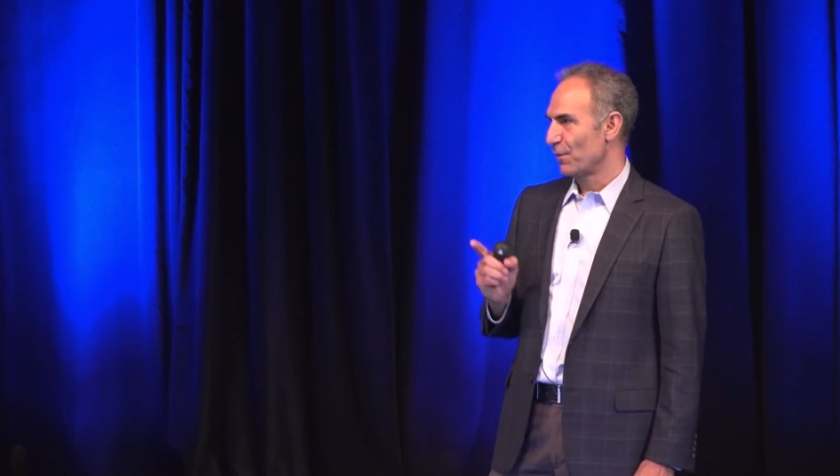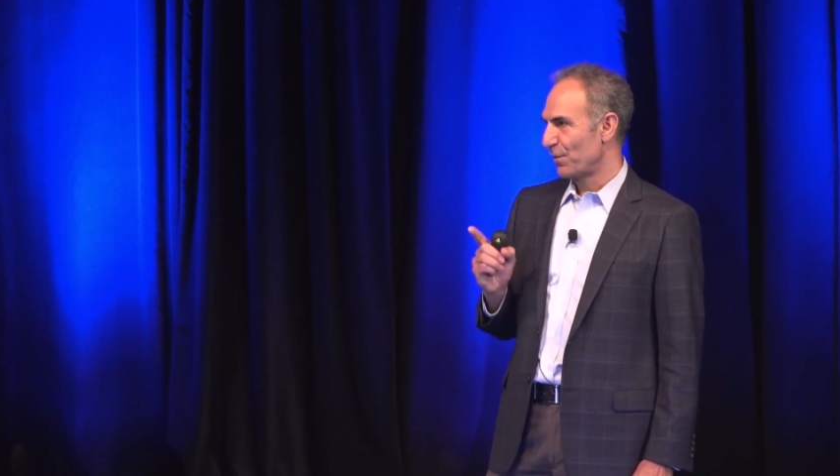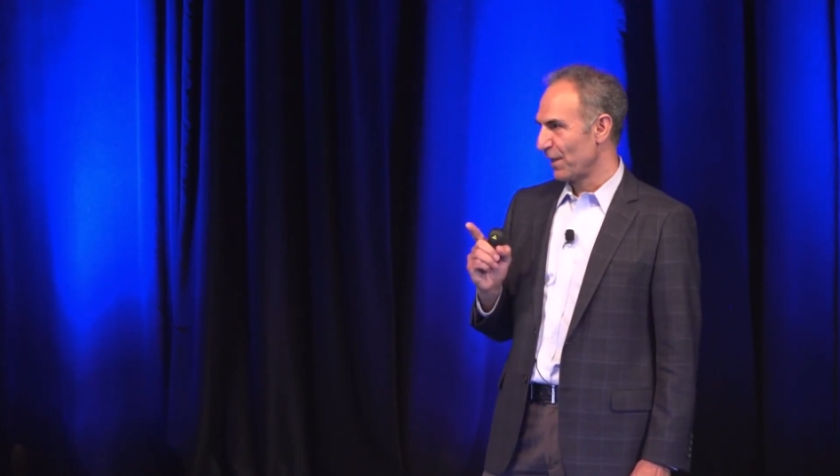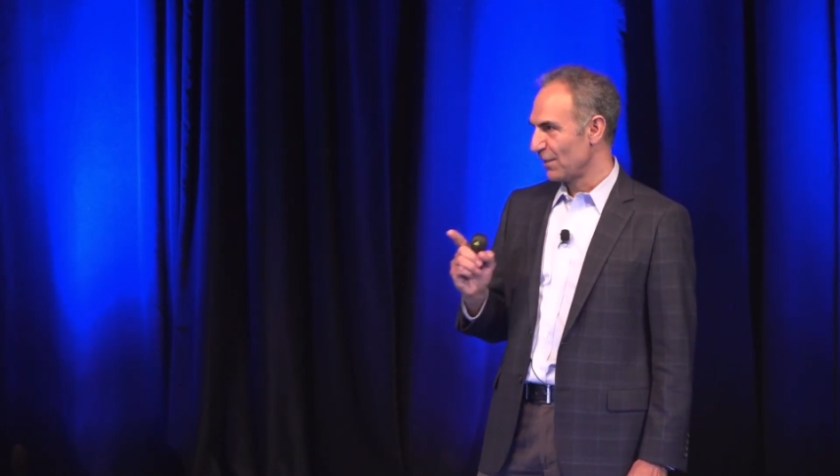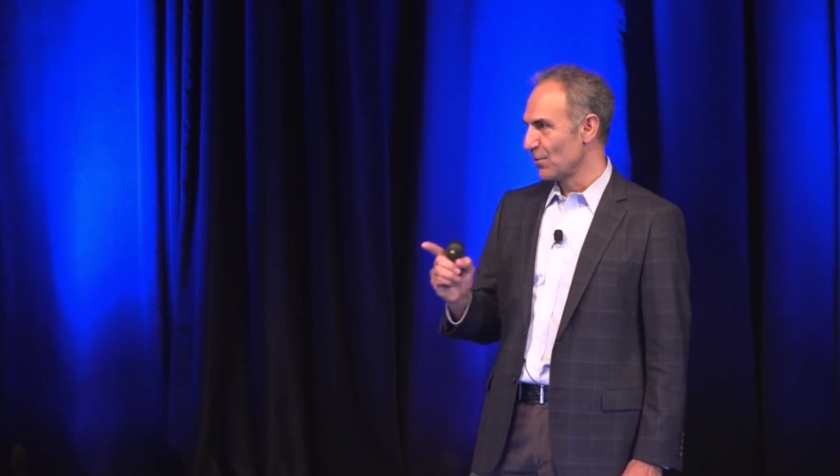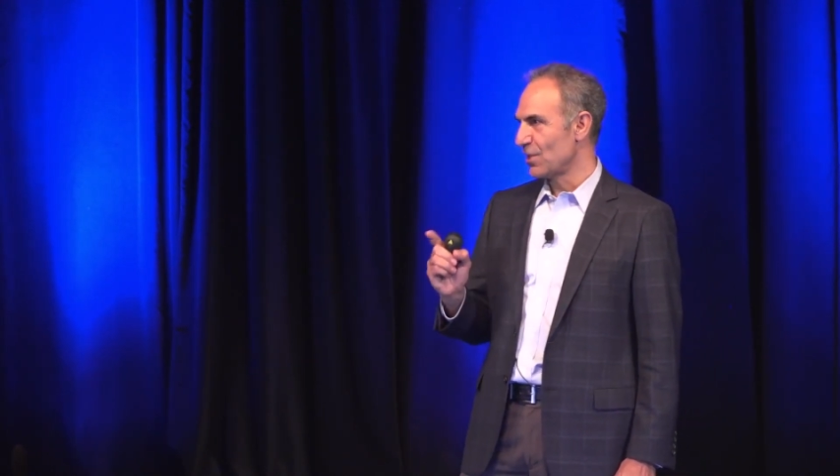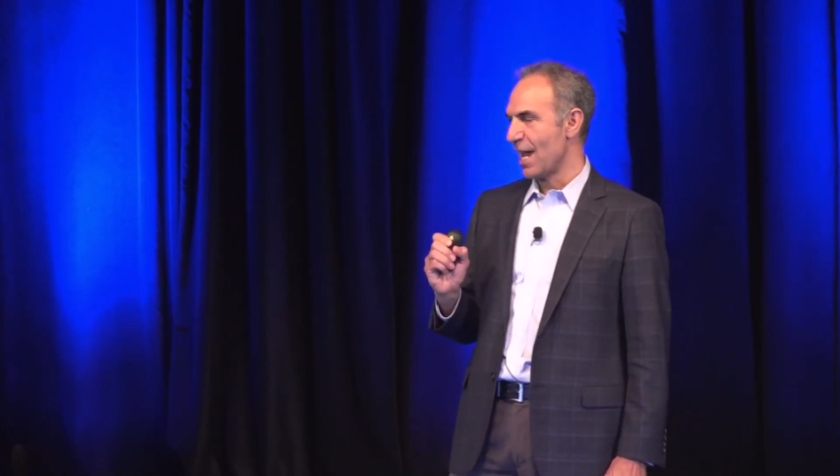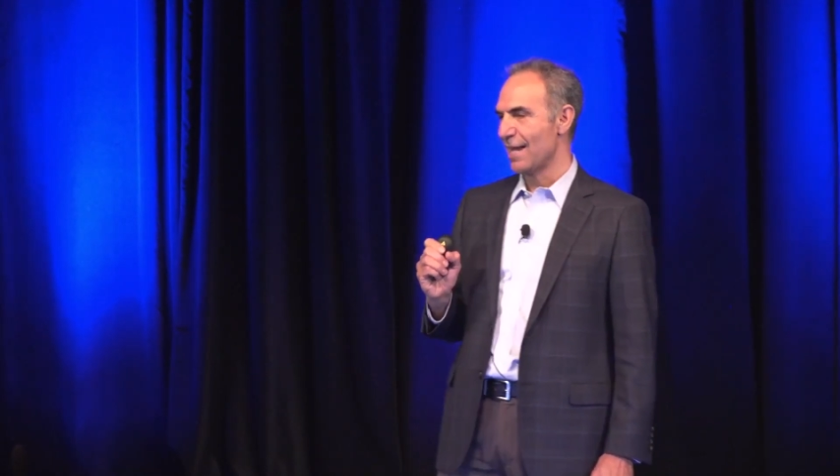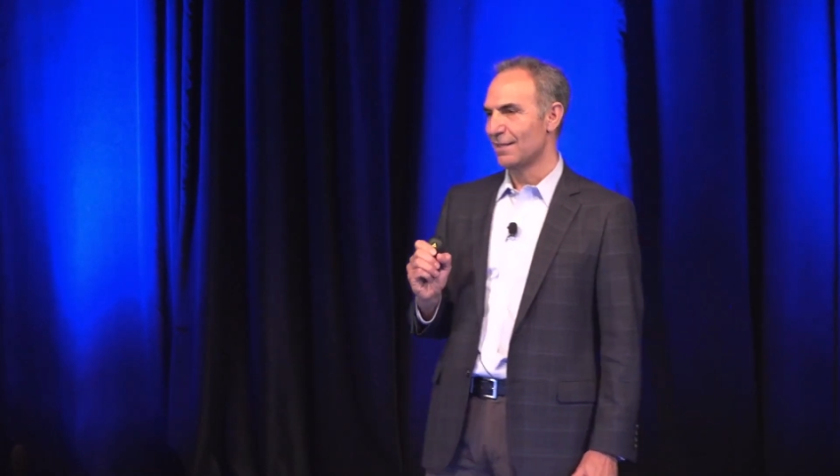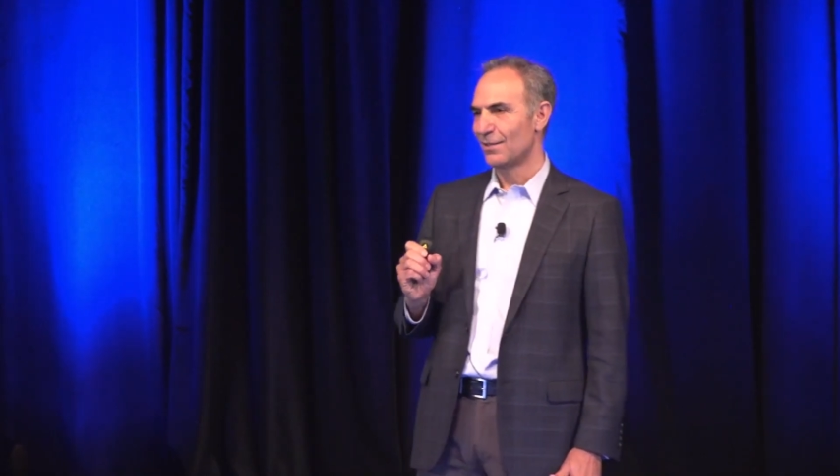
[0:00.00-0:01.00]
if you think
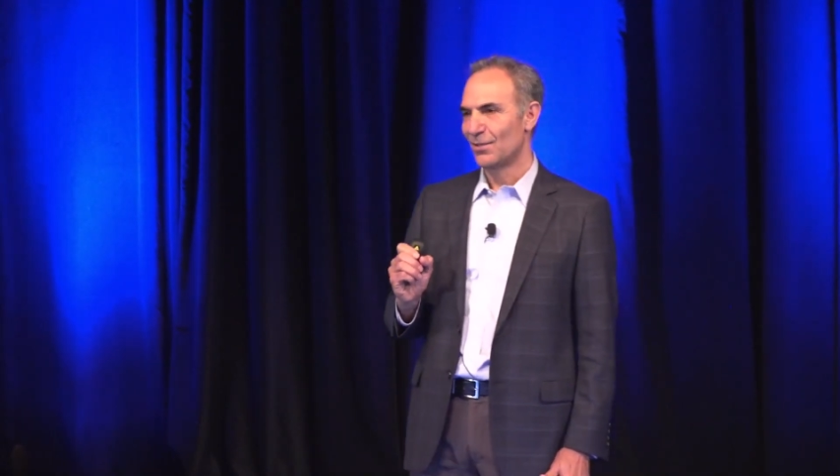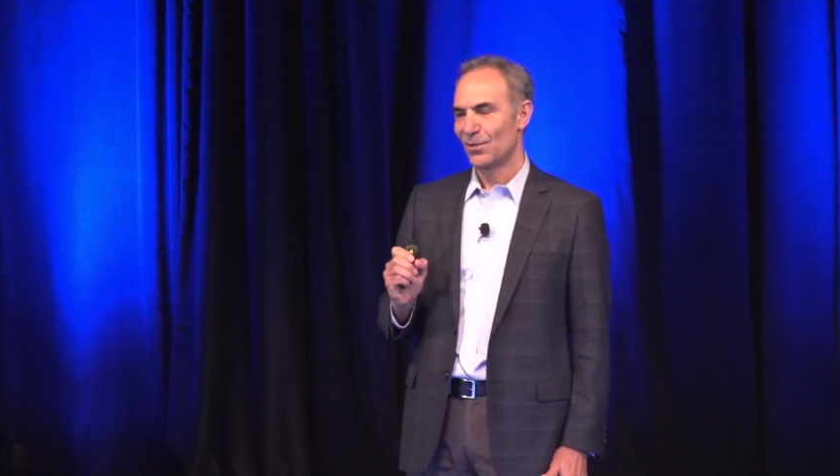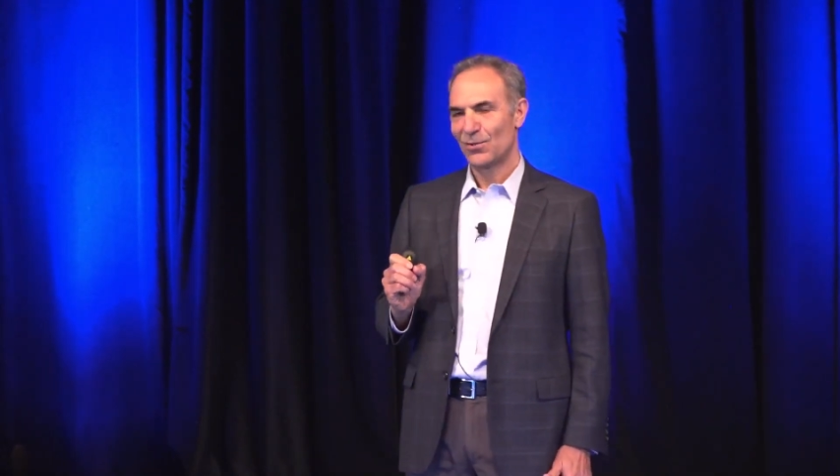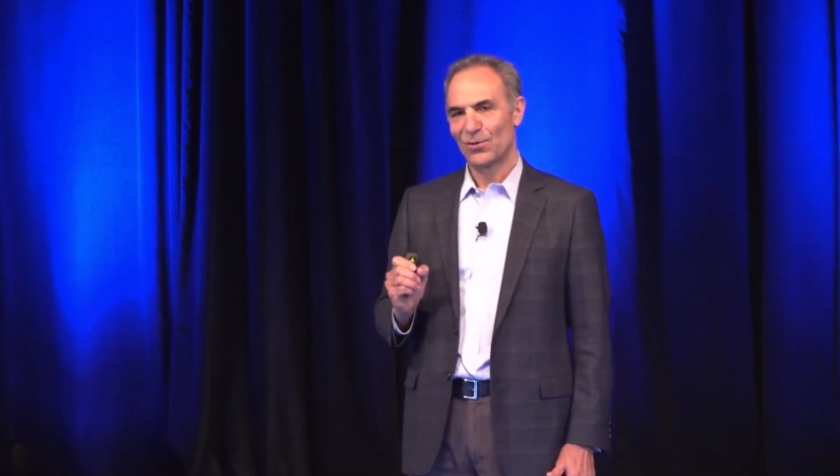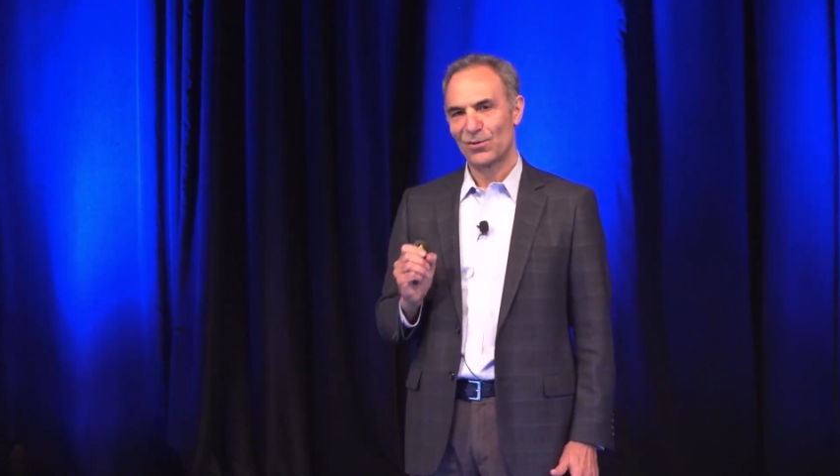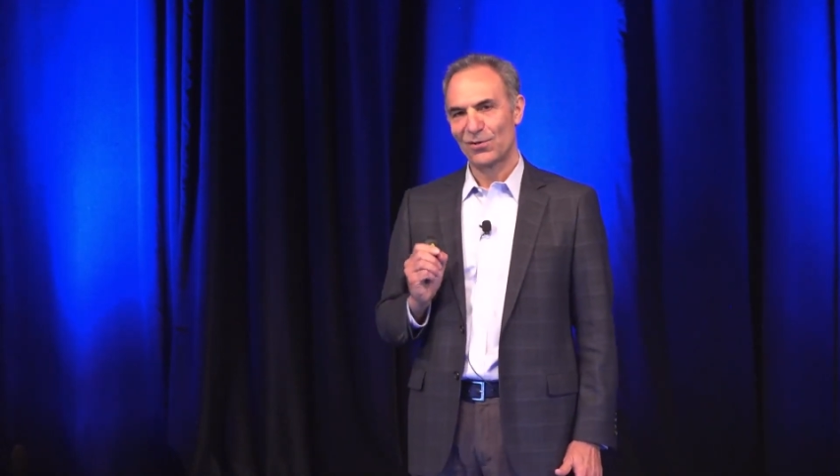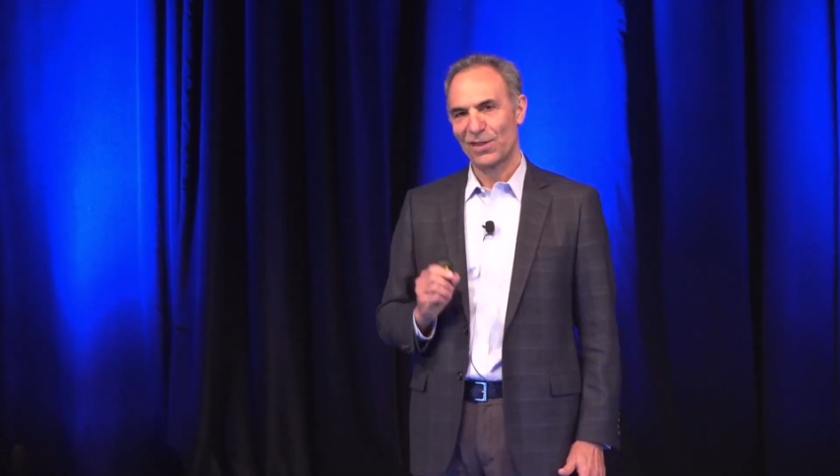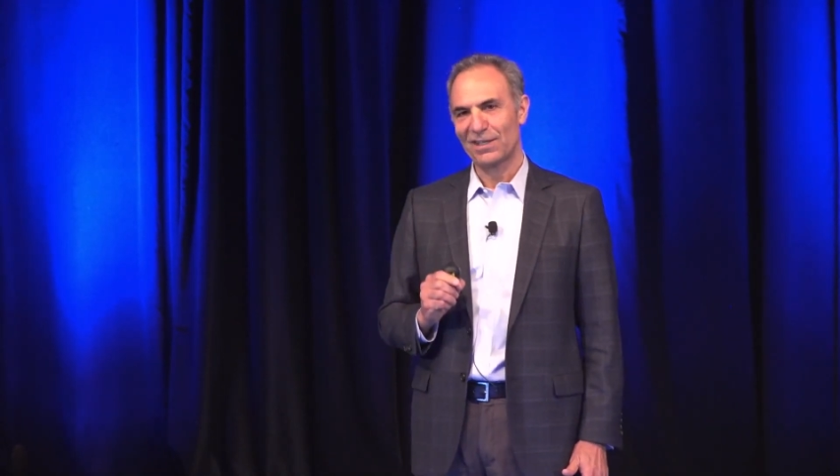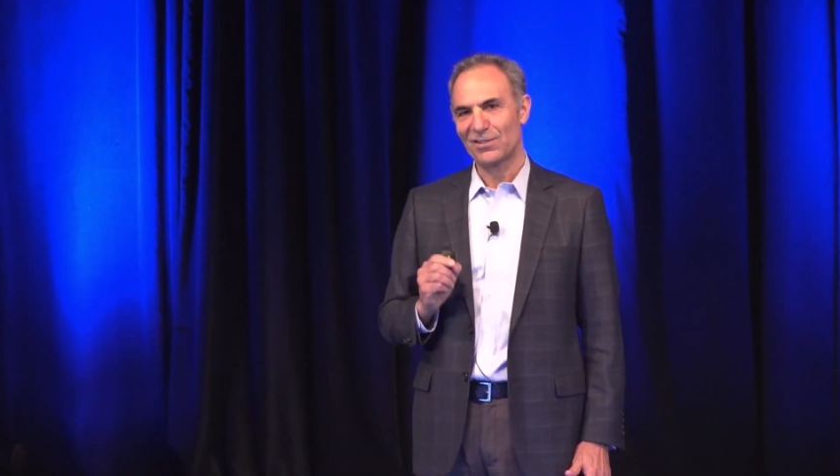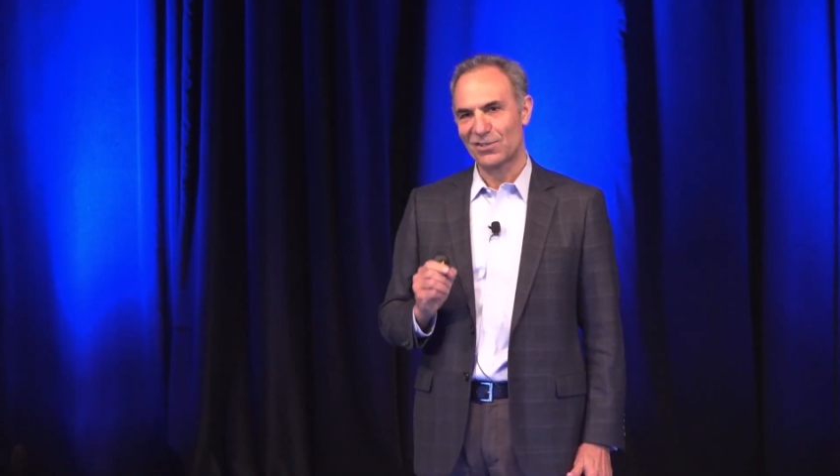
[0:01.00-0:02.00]
you can
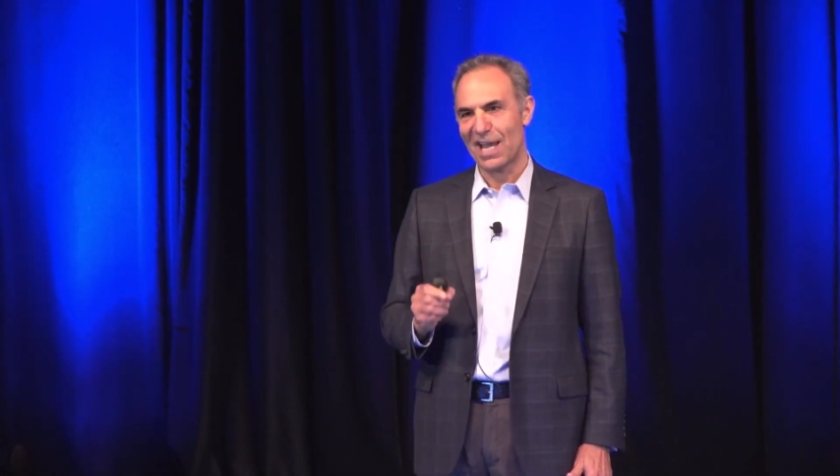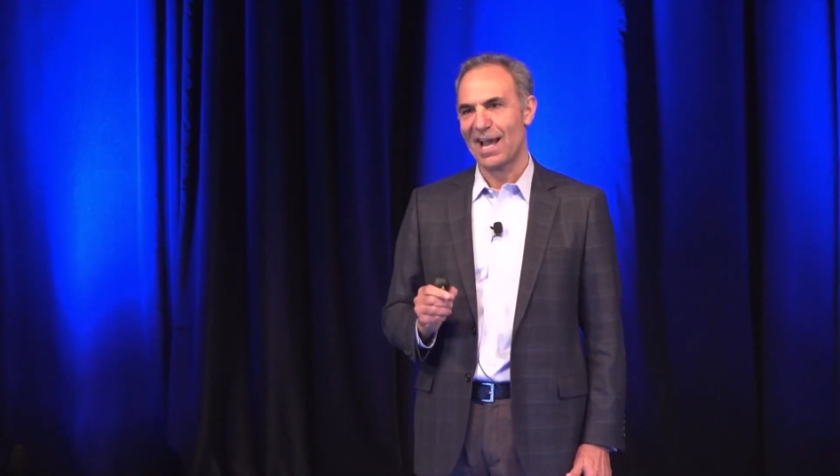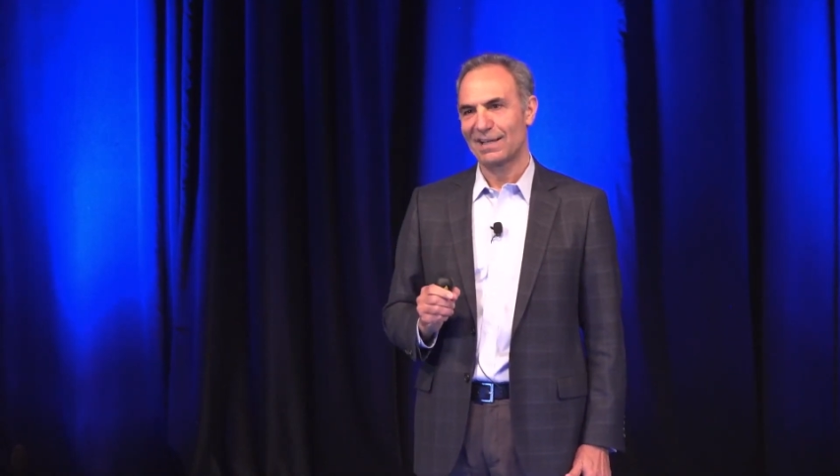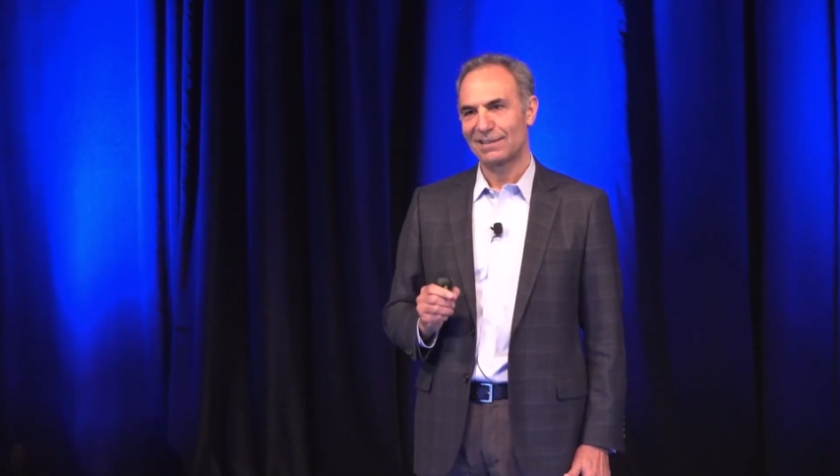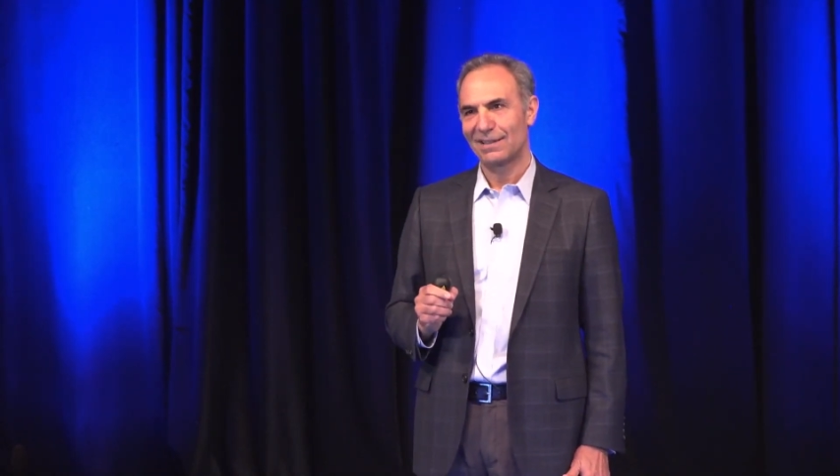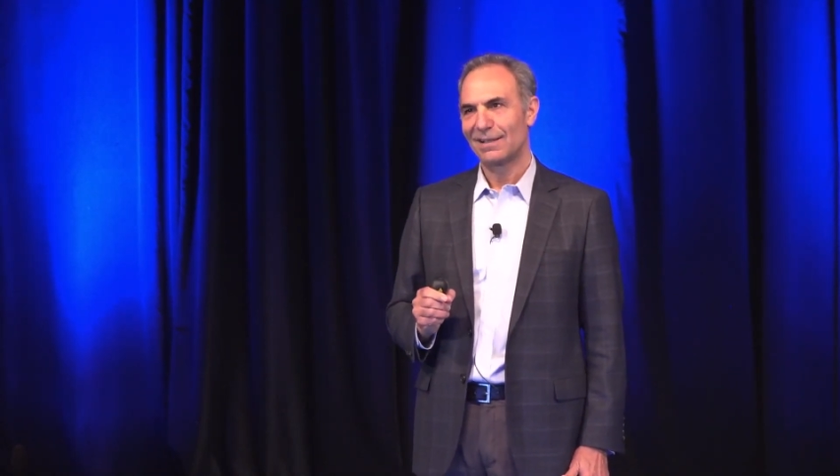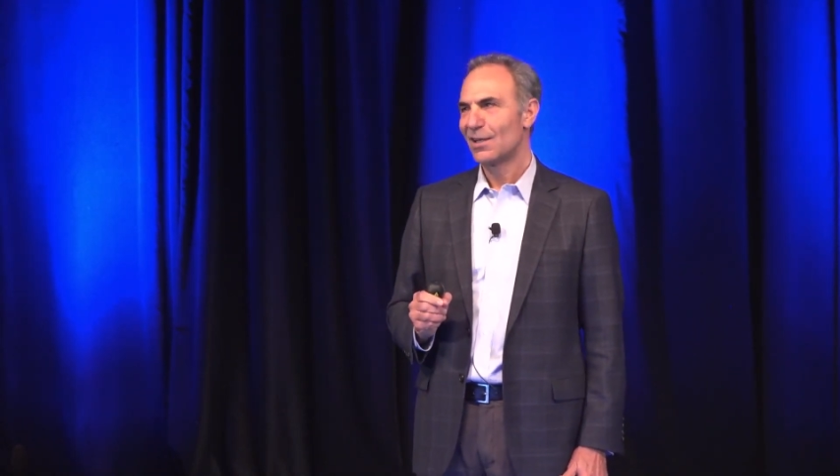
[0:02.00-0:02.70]
or you think you can't,